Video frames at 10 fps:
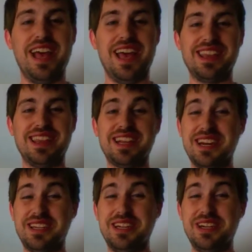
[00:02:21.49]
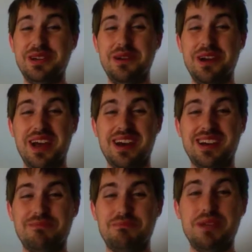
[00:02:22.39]
and they got you a
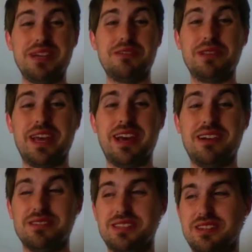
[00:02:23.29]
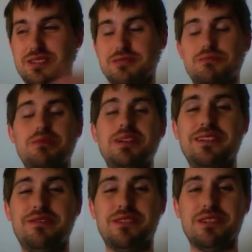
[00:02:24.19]
big old house that was completely
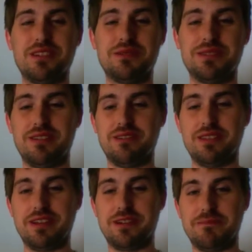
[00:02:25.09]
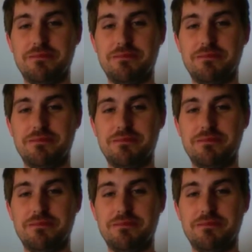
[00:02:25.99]
furnished with everything,